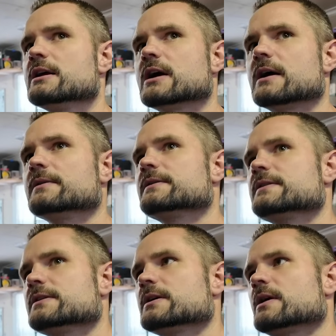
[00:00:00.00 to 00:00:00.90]

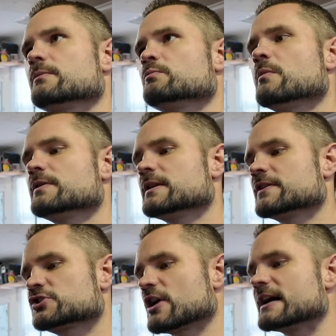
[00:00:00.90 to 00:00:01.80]

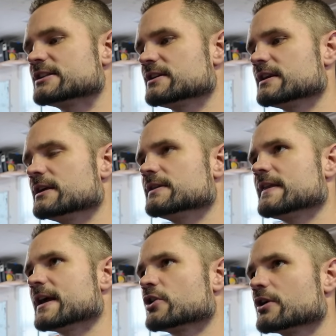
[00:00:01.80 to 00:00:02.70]
the strategy that
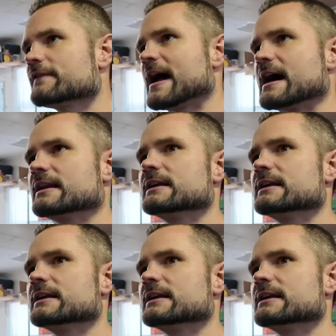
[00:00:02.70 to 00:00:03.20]
they could have had